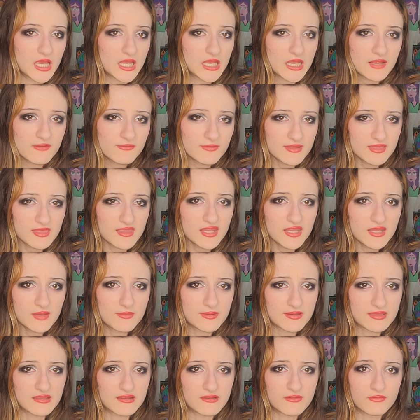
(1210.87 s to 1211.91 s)
And I've been thinking
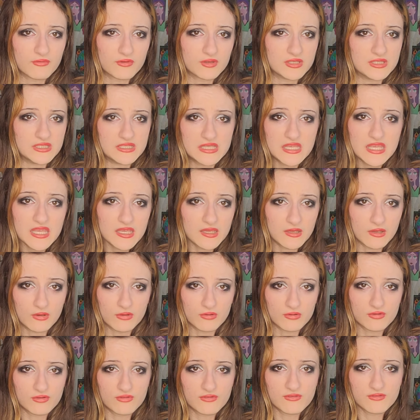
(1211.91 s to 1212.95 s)
about this for
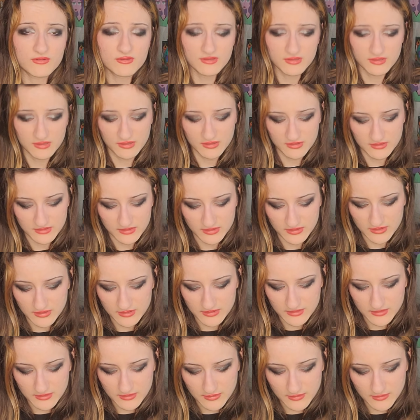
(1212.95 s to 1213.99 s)
years.
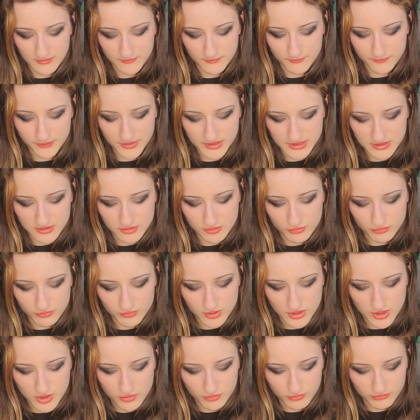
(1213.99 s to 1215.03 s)
But
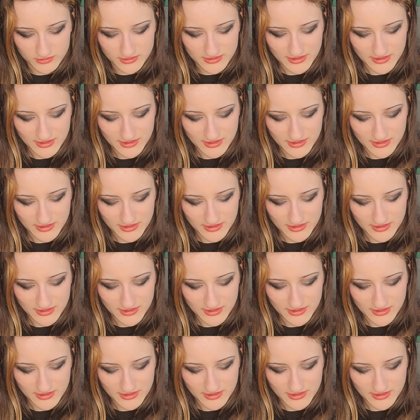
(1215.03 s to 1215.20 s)
you